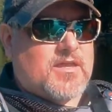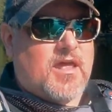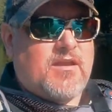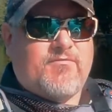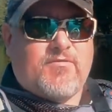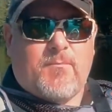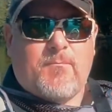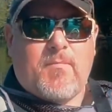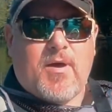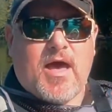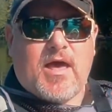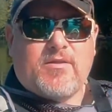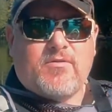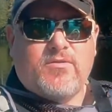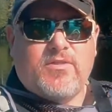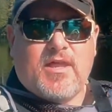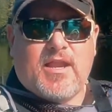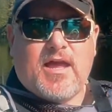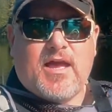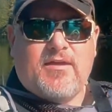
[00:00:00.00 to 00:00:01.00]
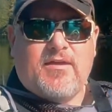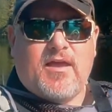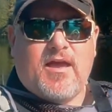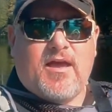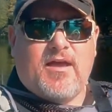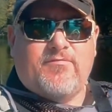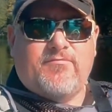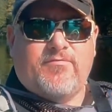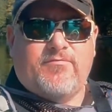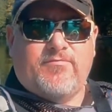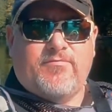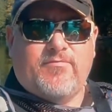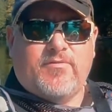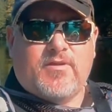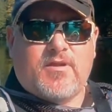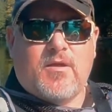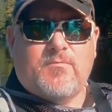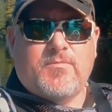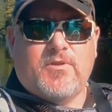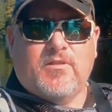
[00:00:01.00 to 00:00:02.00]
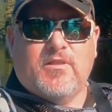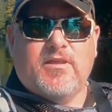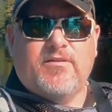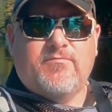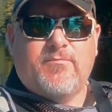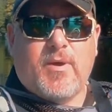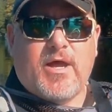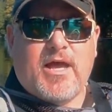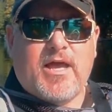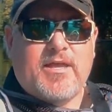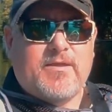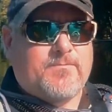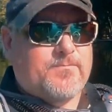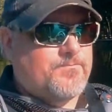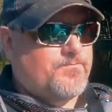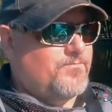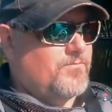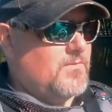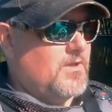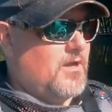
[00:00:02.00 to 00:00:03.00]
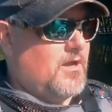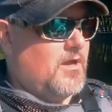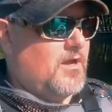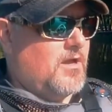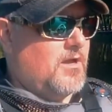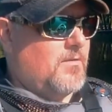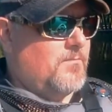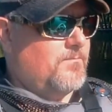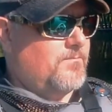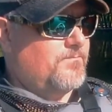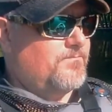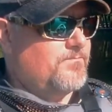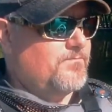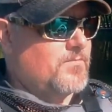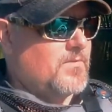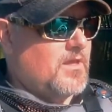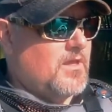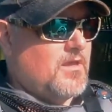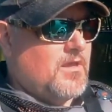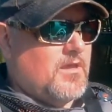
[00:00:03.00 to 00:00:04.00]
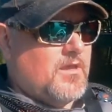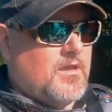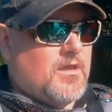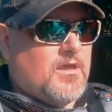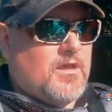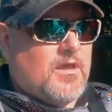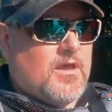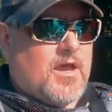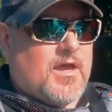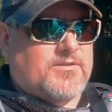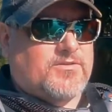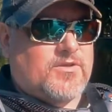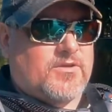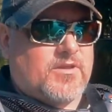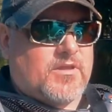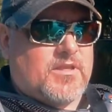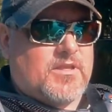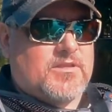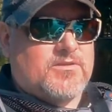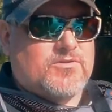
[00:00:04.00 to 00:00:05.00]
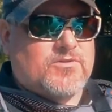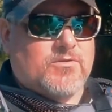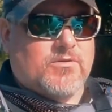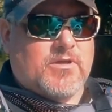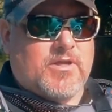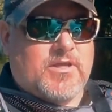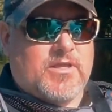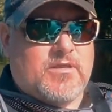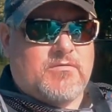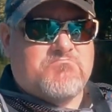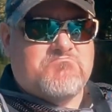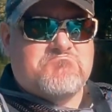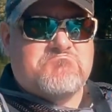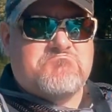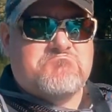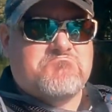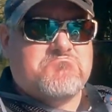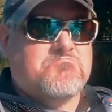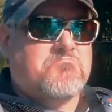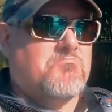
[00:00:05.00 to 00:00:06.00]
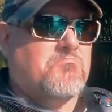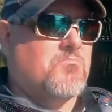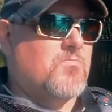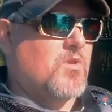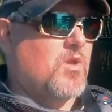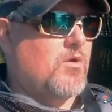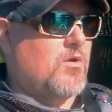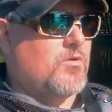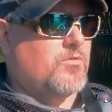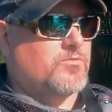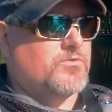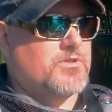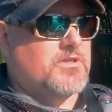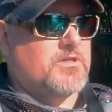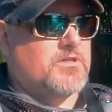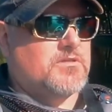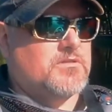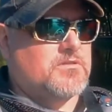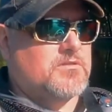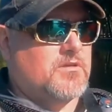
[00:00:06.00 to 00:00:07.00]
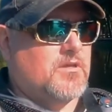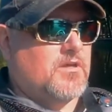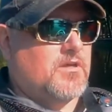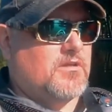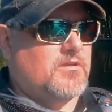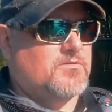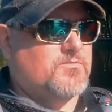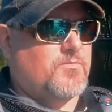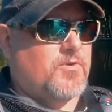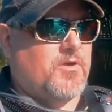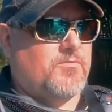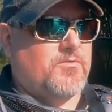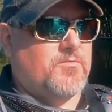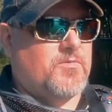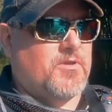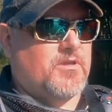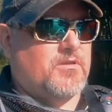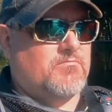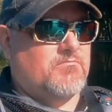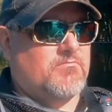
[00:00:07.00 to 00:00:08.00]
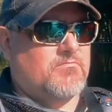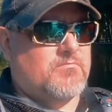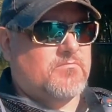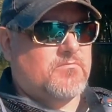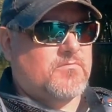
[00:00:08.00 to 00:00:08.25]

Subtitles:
kind of a motto that I've come to live by. I took an injury, it's probably been